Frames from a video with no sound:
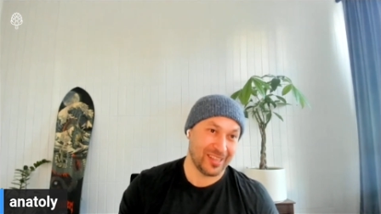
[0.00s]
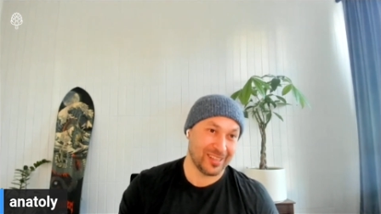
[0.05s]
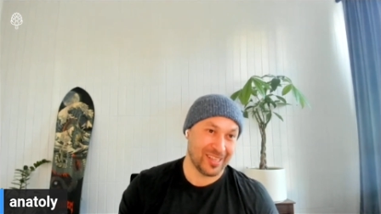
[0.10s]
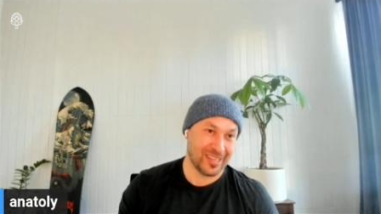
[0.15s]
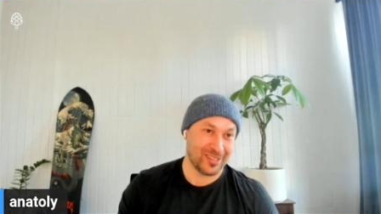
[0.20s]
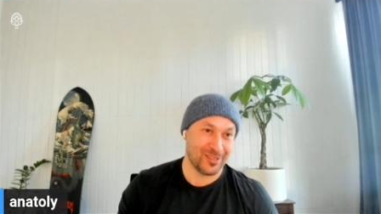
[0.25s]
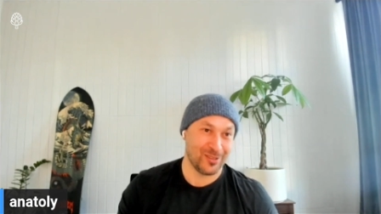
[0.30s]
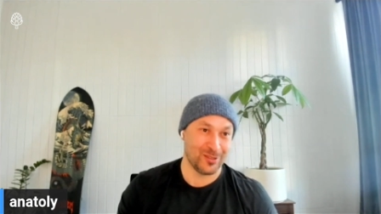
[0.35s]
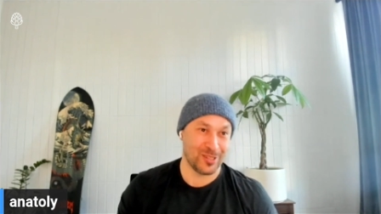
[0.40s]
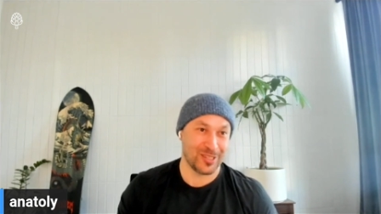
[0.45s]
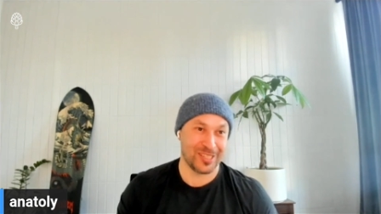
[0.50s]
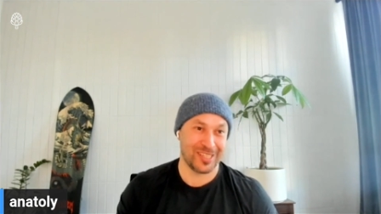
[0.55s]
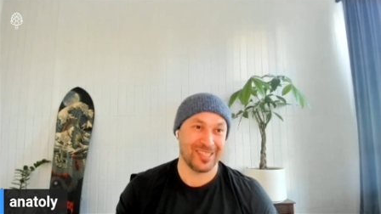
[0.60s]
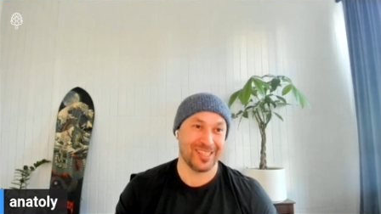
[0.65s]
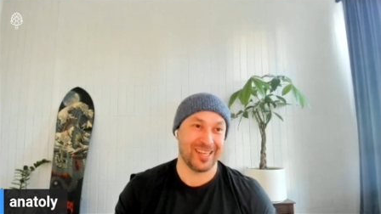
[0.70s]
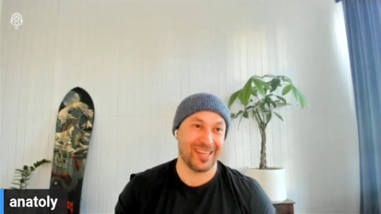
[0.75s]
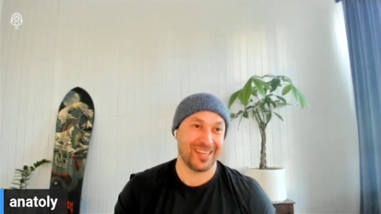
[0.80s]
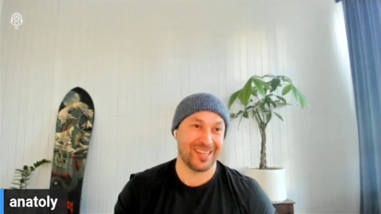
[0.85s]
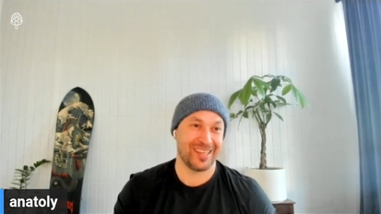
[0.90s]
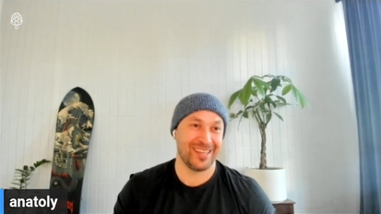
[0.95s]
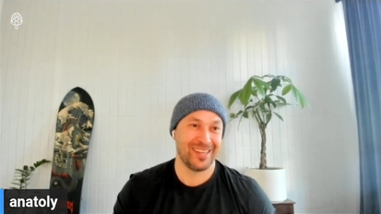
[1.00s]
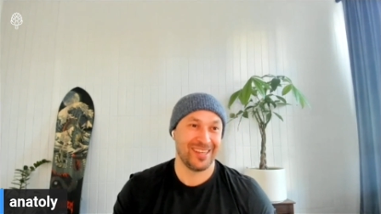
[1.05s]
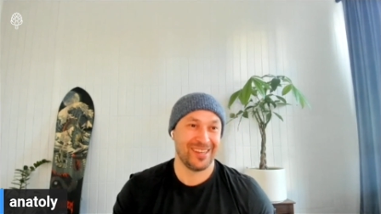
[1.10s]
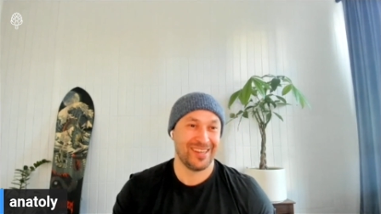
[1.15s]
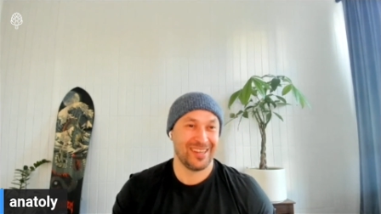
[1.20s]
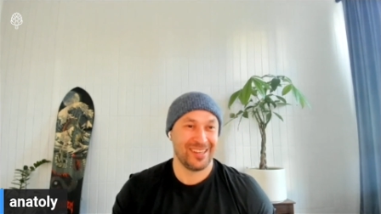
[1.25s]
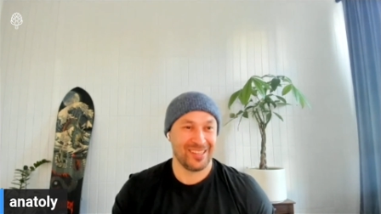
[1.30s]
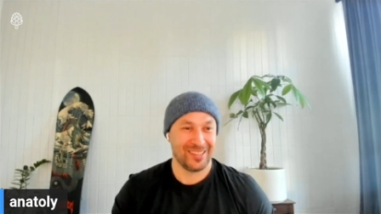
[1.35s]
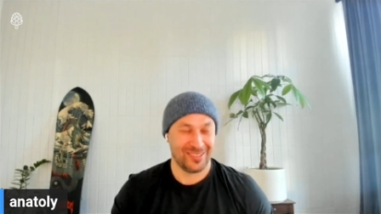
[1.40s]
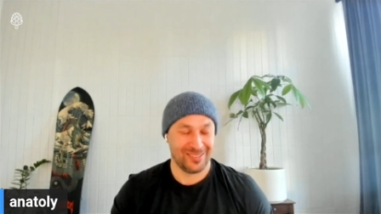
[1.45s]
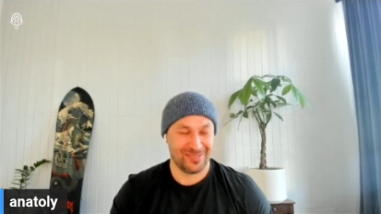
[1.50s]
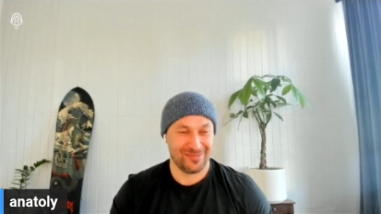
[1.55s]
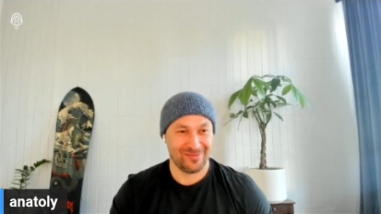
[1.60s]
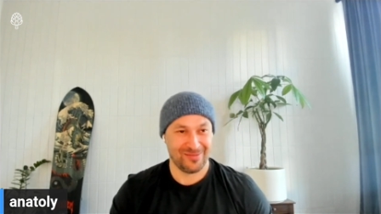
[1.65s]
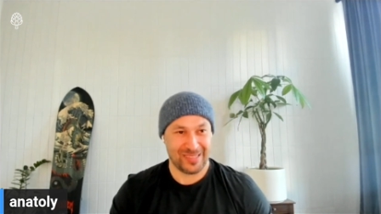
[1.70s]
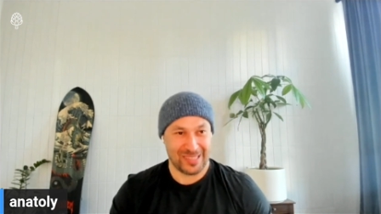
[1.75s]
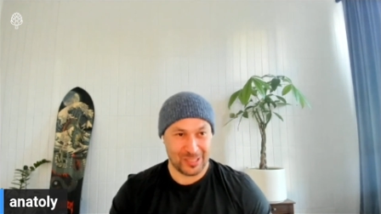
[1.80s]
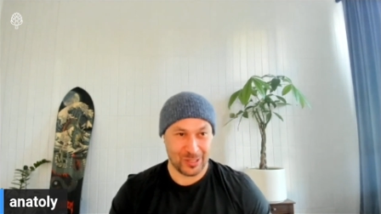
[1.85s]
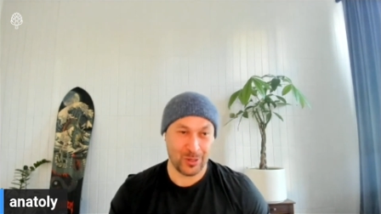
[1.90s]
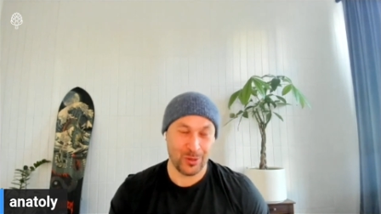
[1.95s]
Like you just like
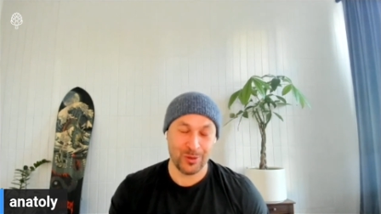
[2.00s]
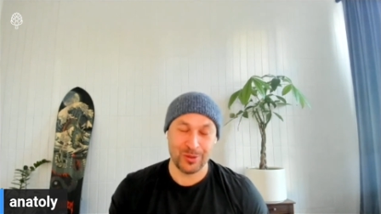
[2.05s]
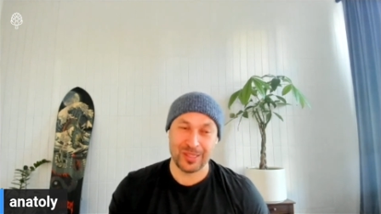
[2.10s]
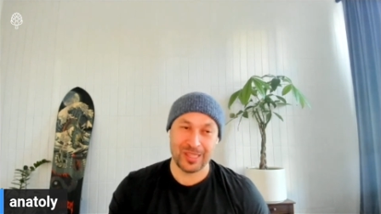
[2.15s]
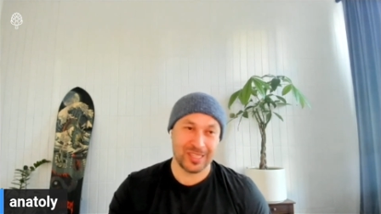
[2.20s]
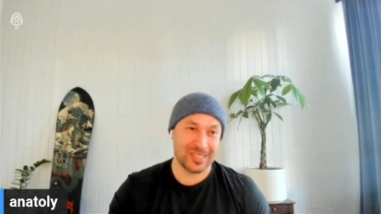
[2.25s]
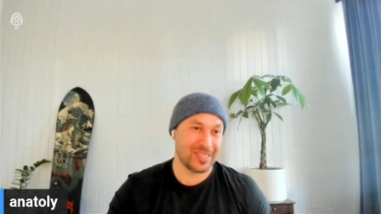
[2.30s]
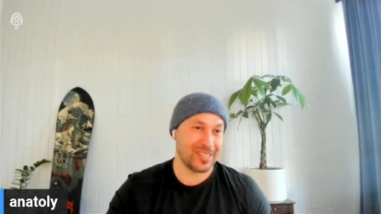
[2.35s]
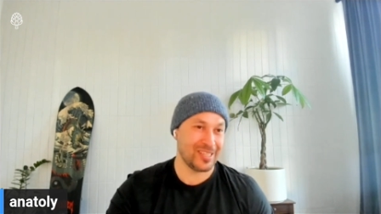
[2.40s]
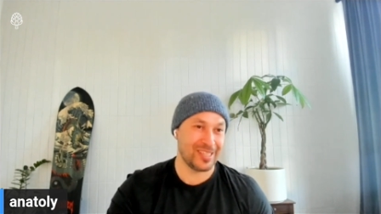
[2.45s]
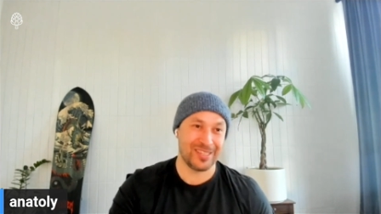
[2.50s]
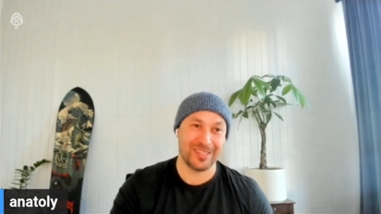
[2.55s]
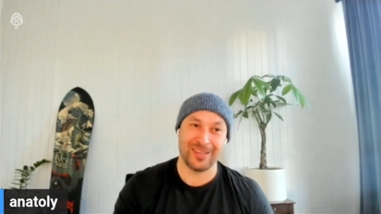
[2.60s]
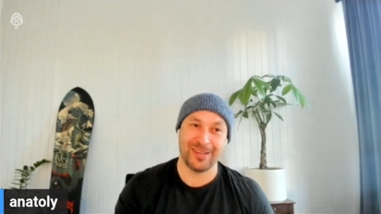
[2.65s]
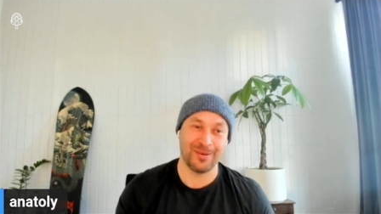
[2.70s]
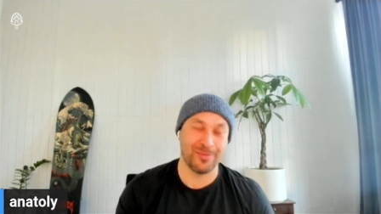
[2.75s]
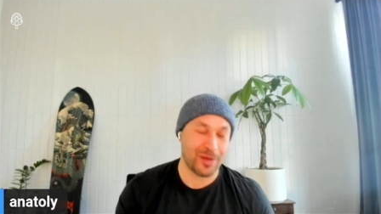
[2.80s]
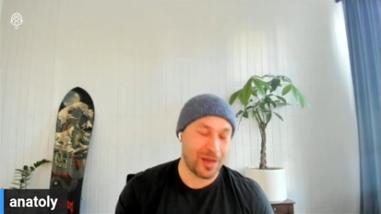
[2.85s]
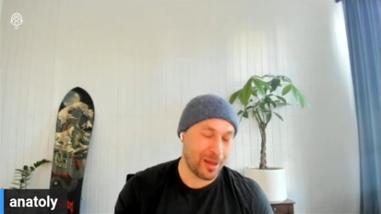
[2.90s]
tune the system,